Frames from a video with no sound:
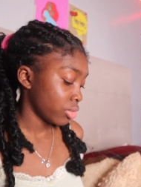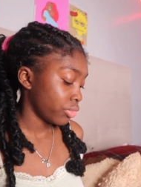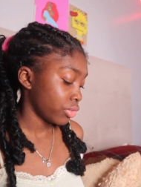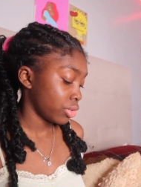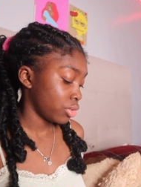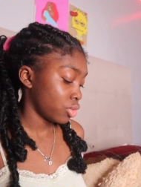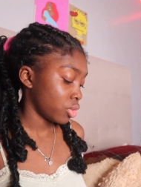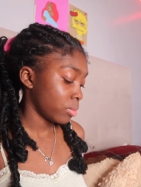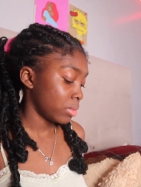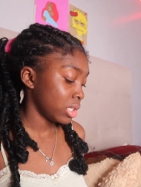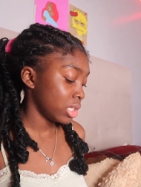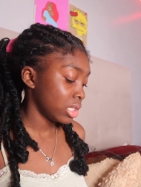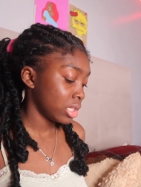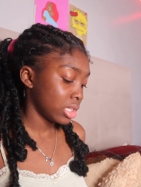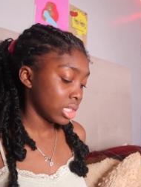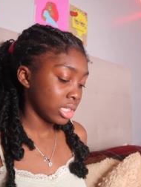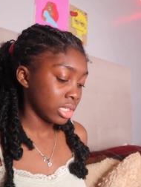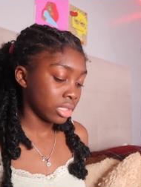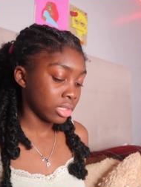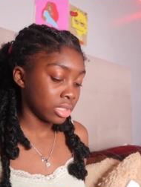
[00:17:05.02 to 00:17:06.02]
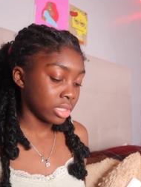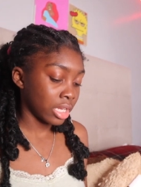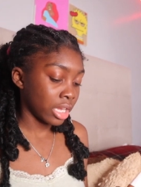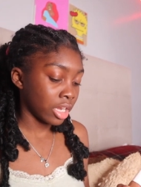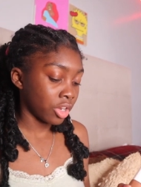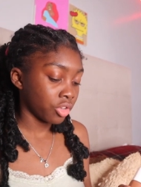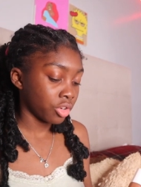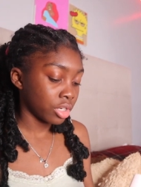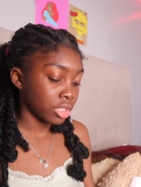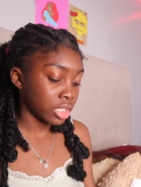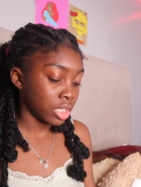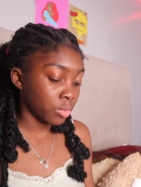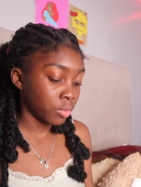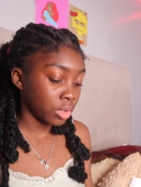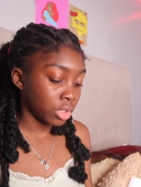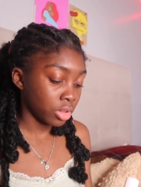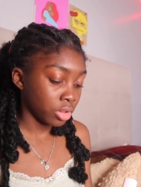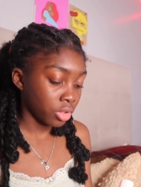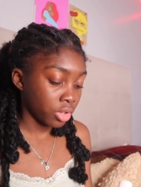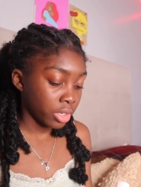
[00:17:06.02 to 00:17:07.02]
it for so many things now because I
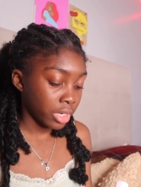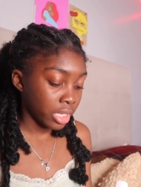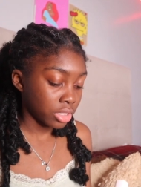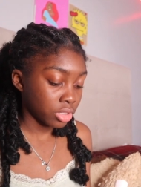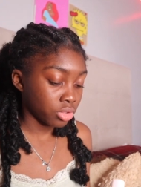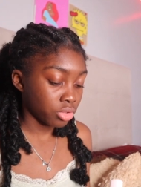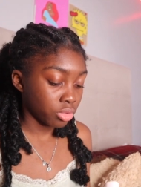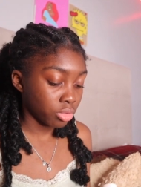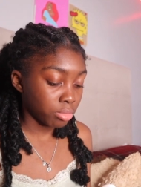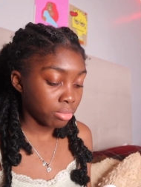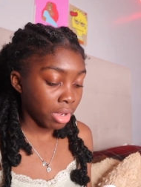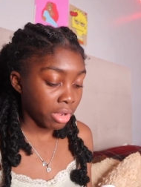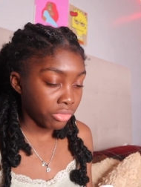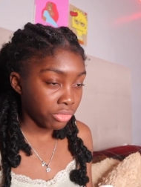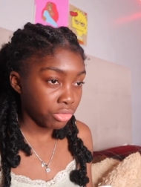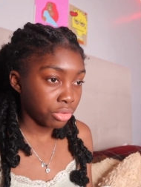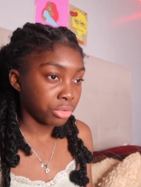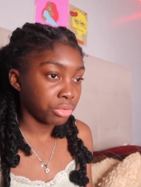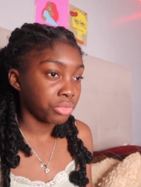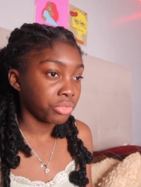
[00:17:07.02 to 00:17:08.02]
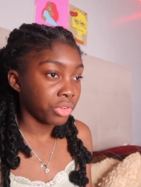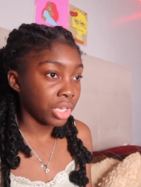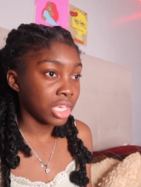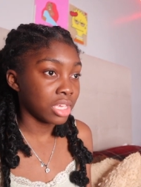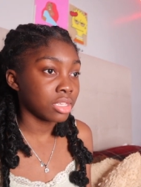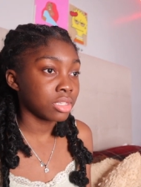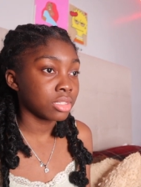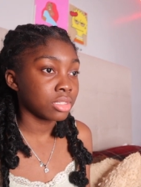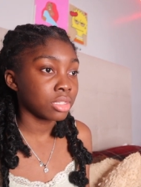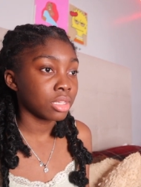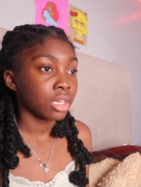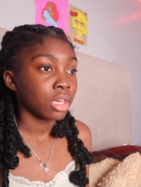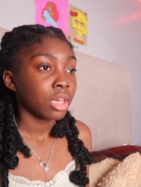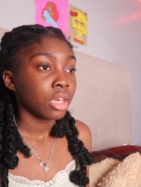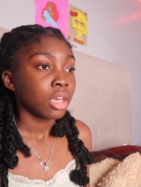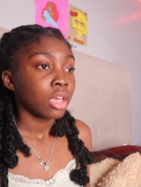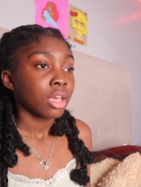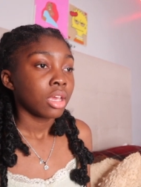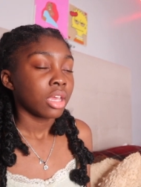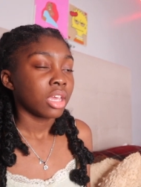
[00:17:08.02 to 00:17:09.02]
want to learn how to do my full face.
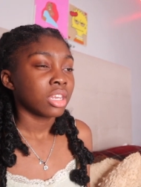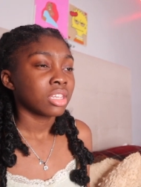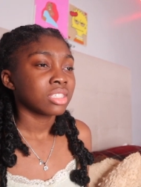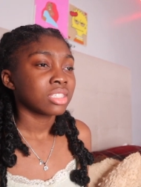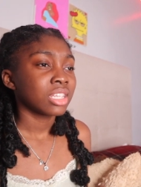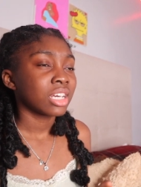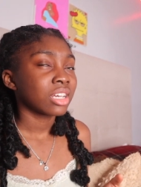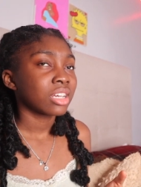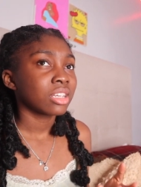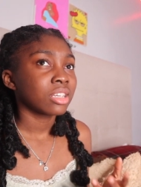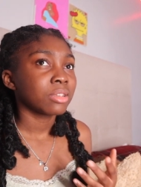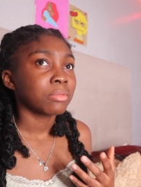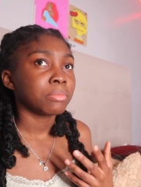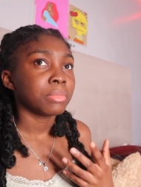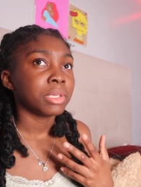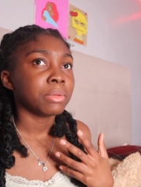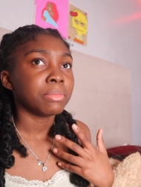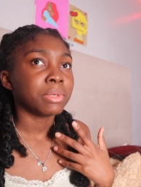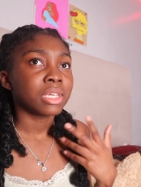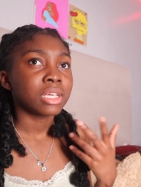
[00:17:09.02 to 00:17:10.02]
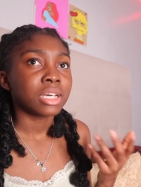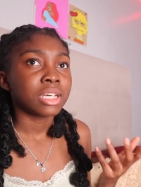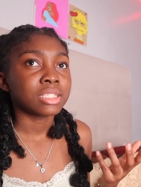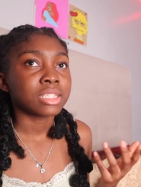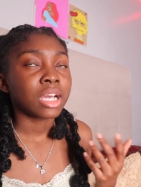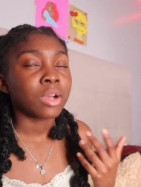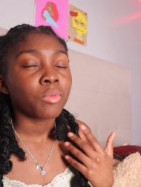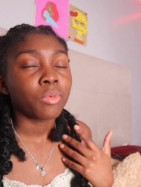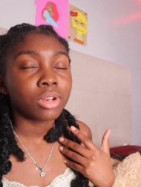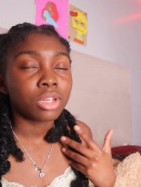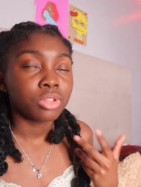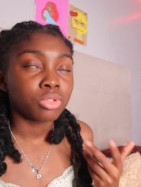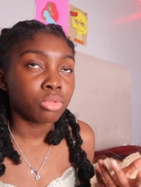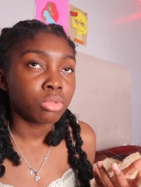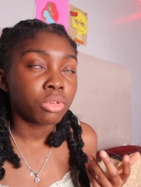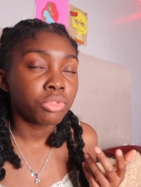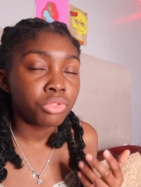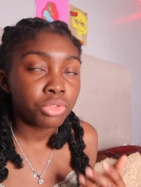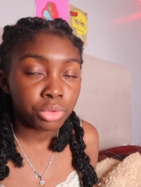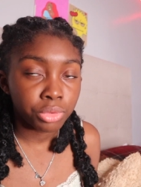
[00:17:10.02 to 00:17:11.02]
And it's not going to be because I want to
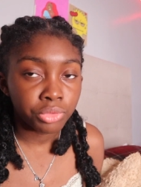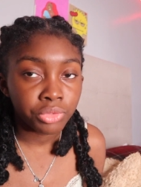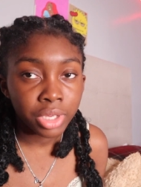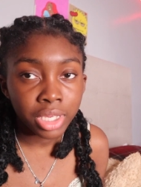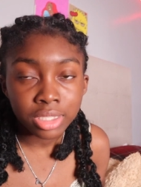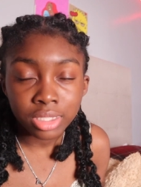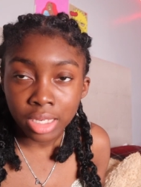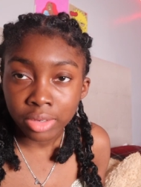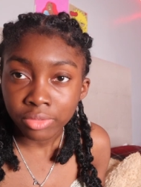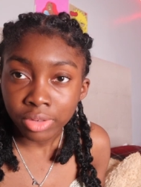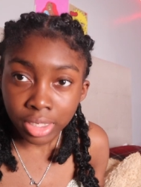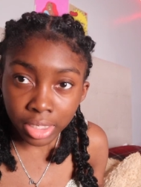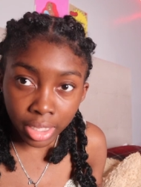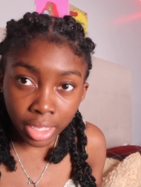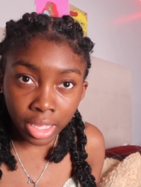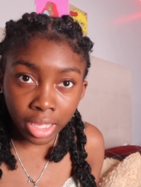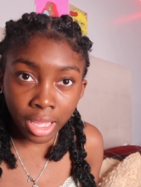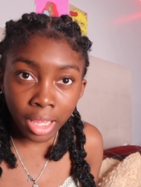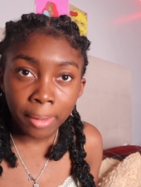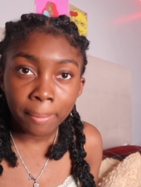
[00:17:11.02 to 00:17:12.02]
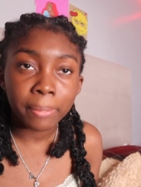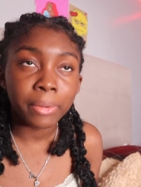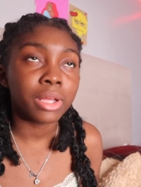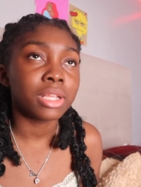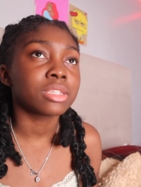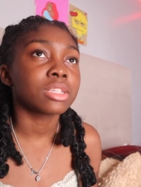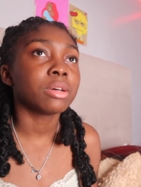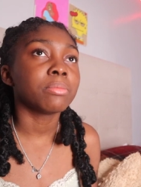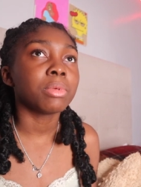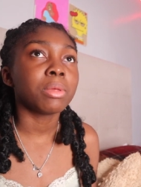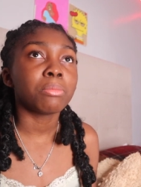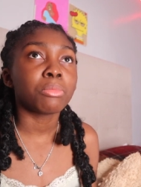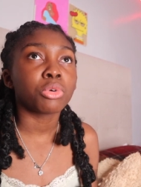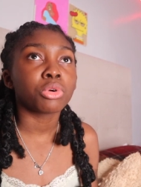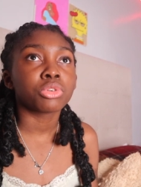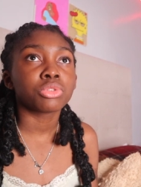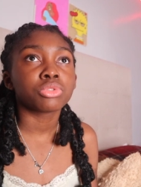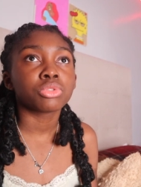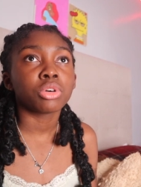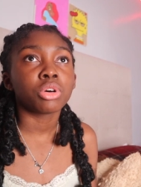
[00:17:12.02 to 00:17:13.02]
do a full face every day, but it's going to be
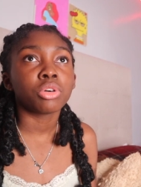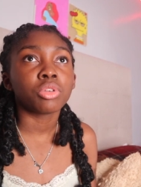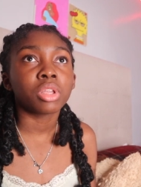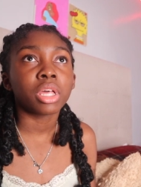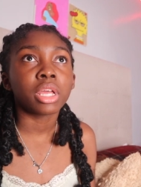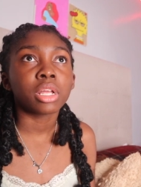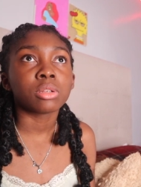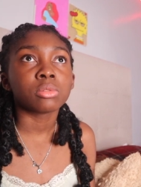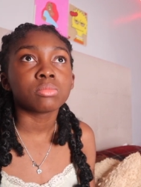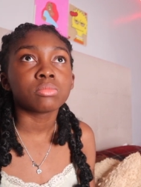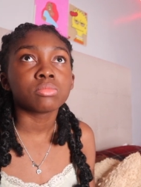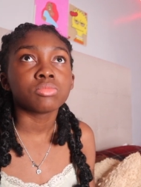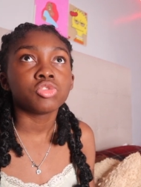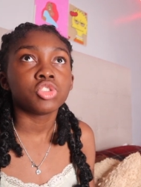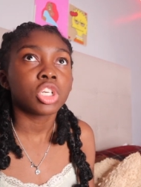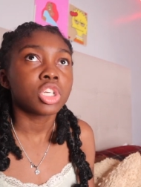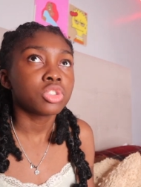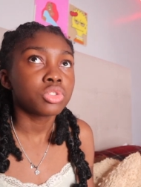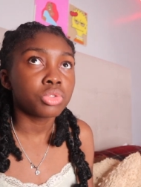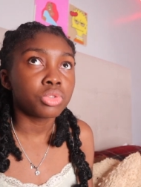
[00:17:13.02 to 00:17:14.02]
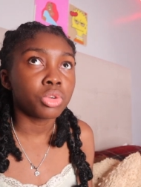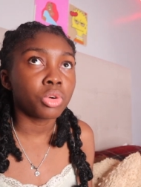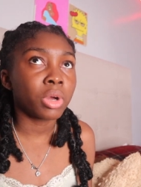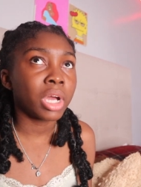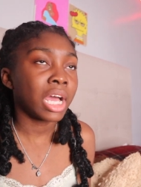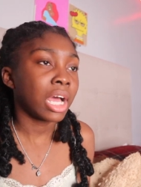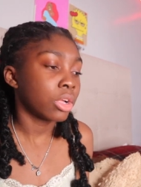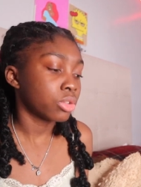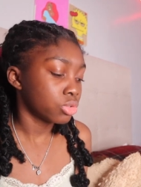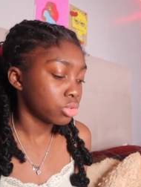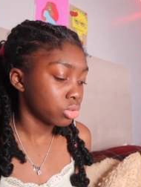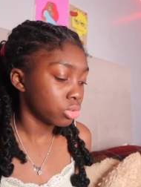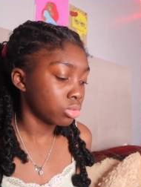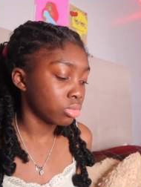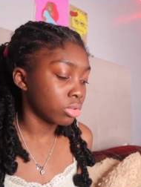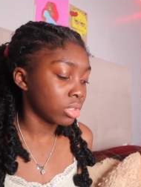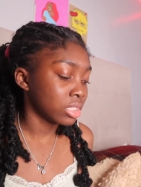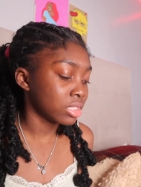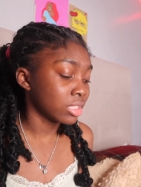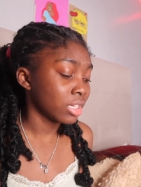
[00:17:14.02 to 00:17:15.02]
more so like just to know how to
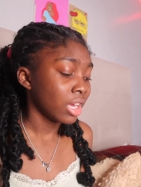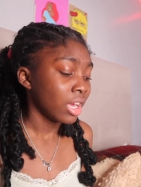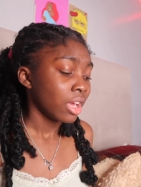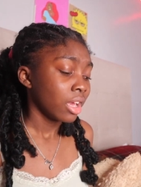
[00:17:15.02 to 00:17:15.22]
because